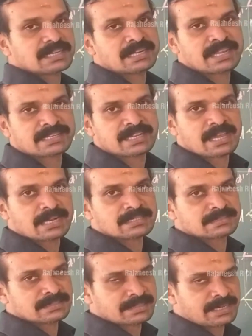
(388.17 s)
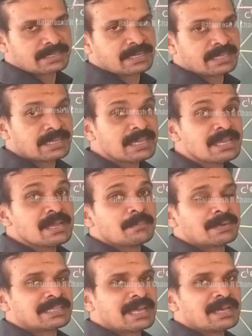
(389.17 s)
inclined at an angle 30 degree,
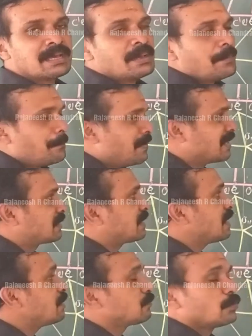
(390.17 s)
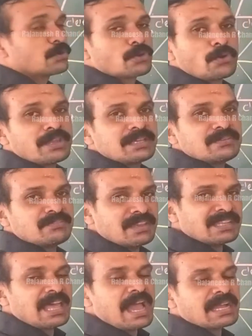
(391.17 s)
but the method for drawing
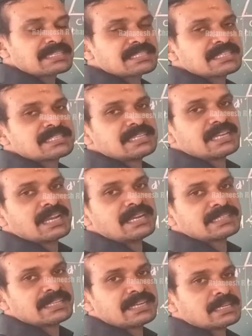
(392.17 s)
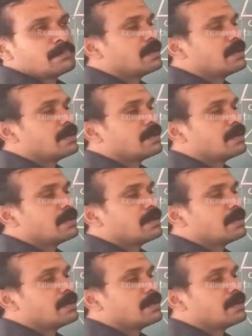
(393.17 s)
when the axis is inclined at 30